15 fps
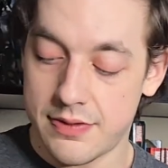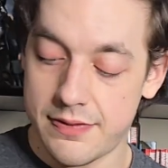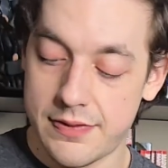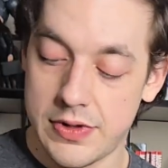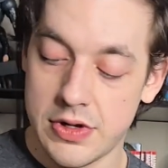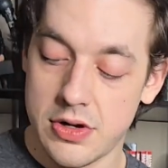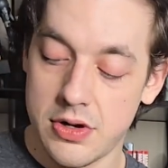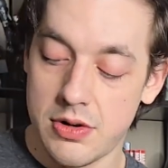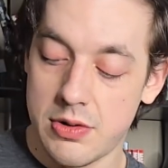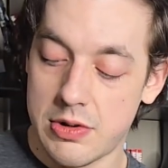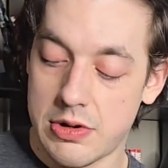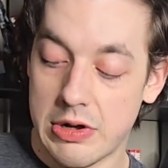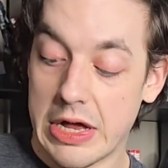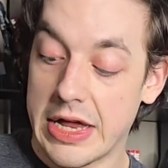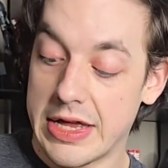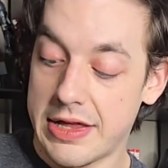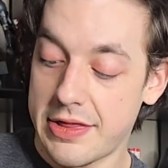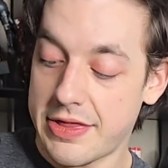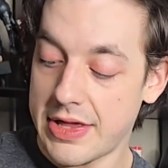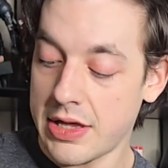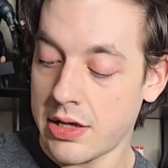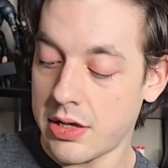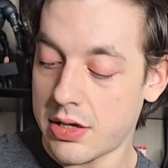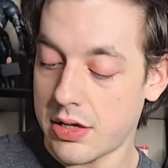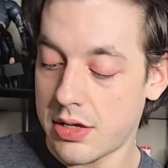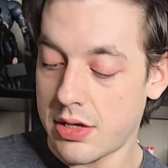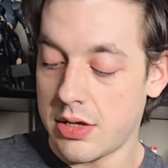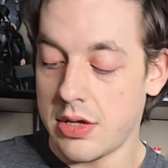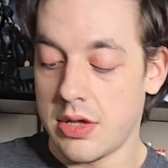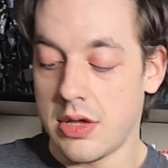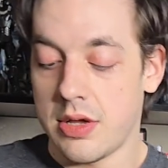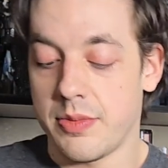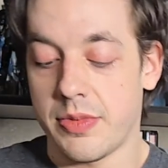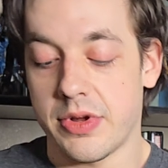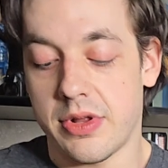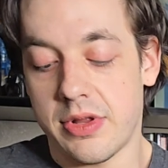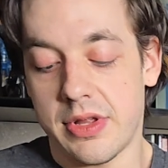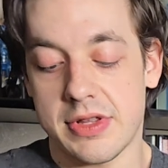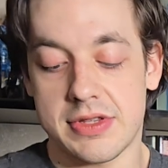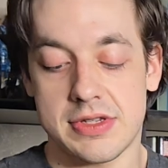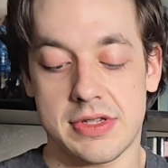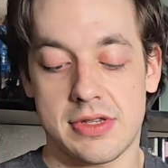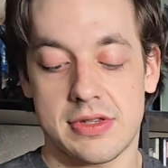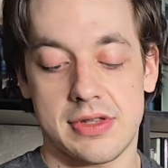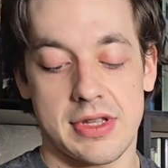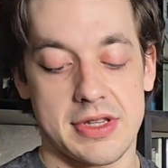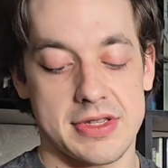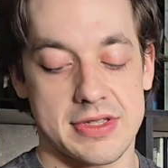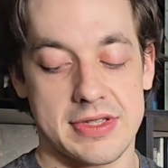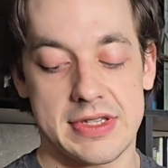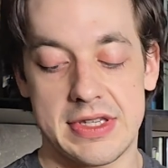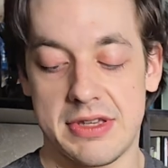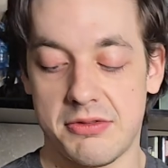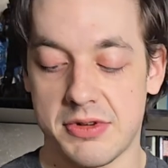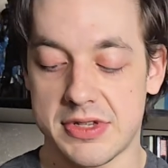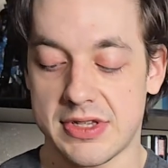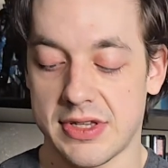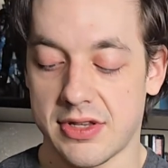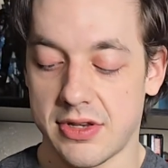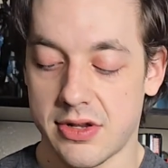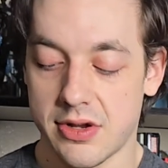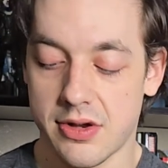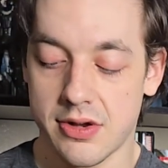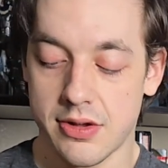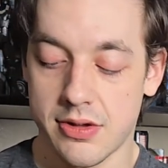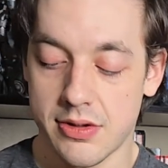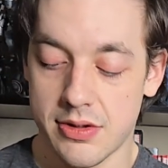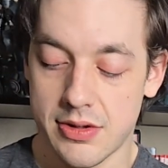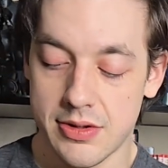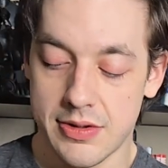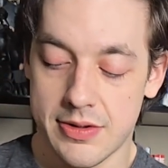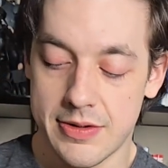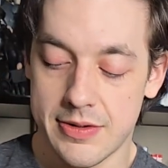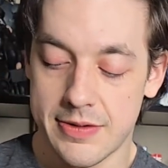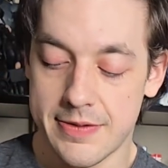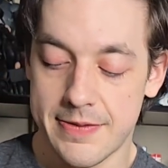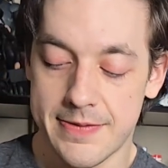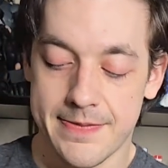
figure, I think. But let's see what's in here.